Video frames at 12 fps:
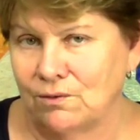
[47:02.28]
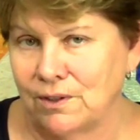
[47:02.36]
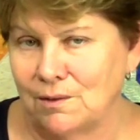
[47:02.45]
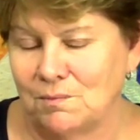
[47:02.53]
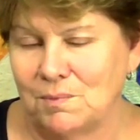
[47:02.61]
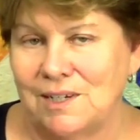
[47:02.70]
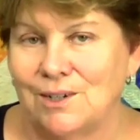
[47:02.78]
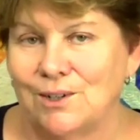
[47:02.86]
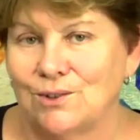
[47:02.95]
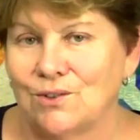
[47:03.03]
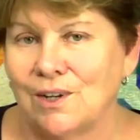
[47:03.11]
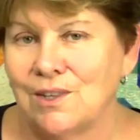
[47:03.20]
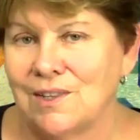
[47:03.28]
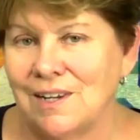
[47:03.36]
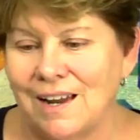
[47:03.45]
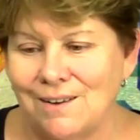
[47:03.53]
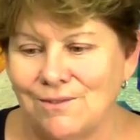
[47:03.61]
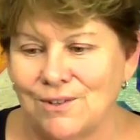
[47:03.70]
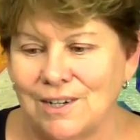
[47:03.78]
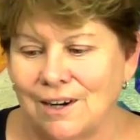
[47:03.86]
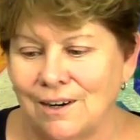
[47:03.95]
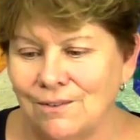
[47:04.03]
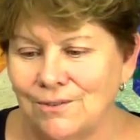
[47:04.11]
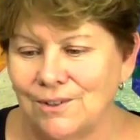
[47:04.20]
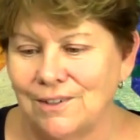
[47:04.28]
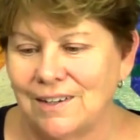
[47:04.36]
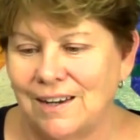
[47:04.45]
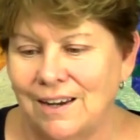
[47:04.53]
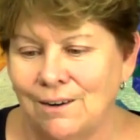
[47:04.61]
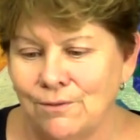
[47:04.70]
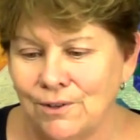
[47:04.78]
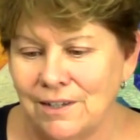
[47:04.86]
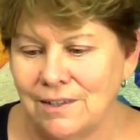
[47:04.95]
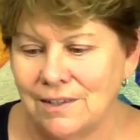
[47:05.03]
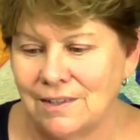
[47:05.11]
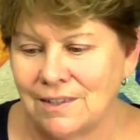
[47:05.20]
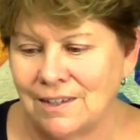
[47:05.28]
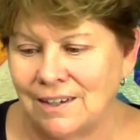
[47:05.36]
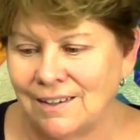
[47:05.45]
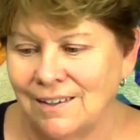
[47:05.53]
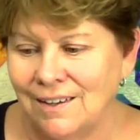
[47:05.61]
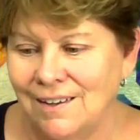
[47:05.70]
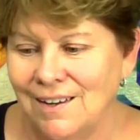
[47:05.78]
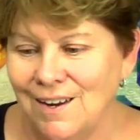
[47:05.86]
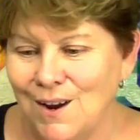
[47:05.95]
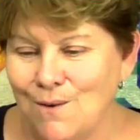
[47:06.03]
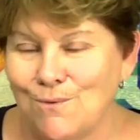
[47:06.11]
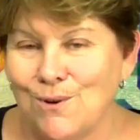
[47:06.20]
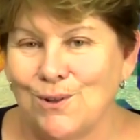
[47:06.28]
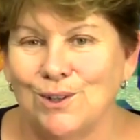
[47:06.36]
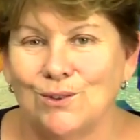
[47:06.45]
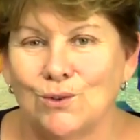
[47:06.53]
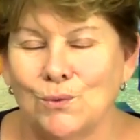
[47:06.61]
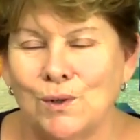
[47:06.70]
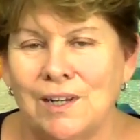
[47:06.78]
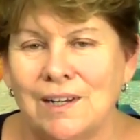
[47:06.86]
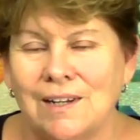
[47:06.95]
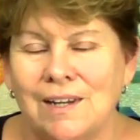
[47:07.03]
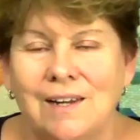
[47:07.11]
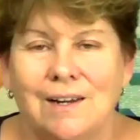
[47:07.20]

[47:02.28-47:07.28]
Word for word: in front of me here. So I think I've covered everything for this week.